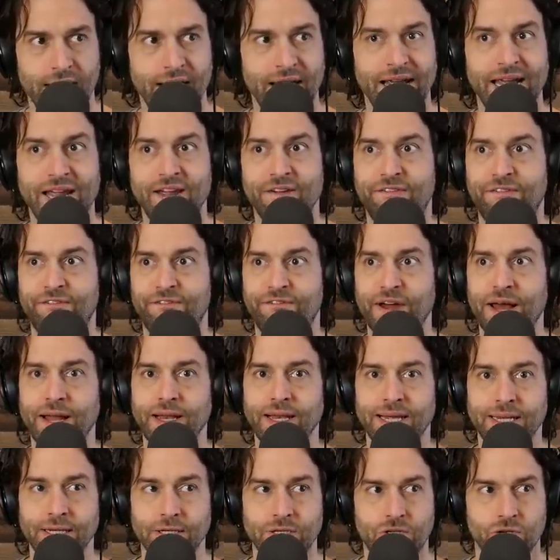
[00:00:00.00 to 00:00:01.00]
He
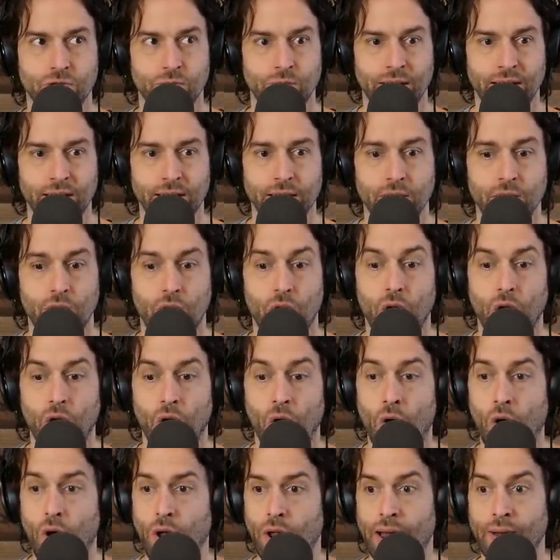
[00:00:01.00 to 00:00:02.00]
fell into it,
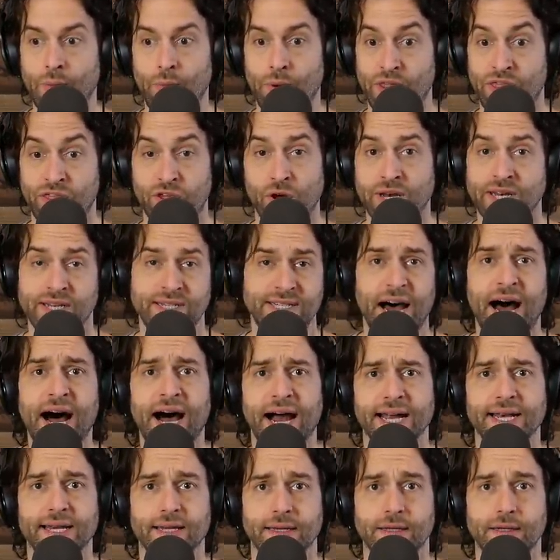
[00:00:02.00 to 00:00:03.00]
and we thought he
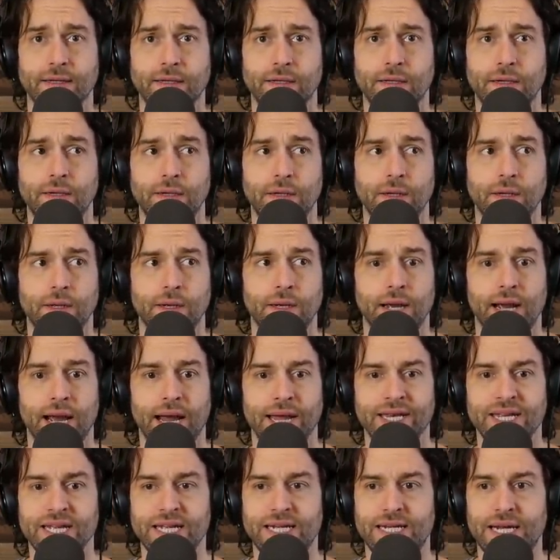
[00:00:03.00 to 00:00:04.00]
died.
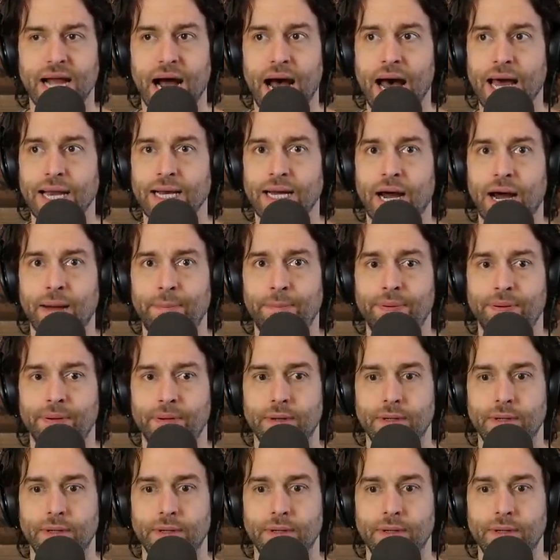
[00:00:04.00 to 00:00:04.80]
And he got up,